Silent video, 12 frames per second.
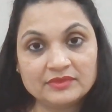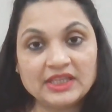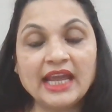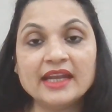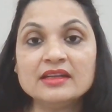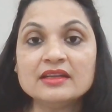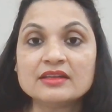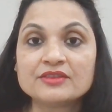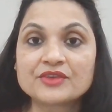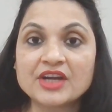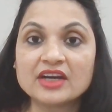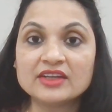
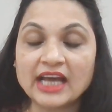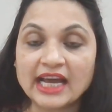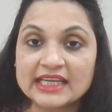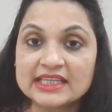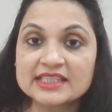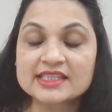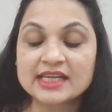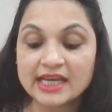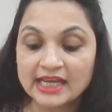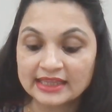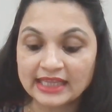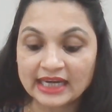then realized
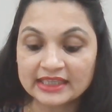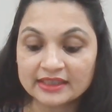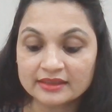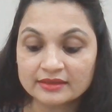that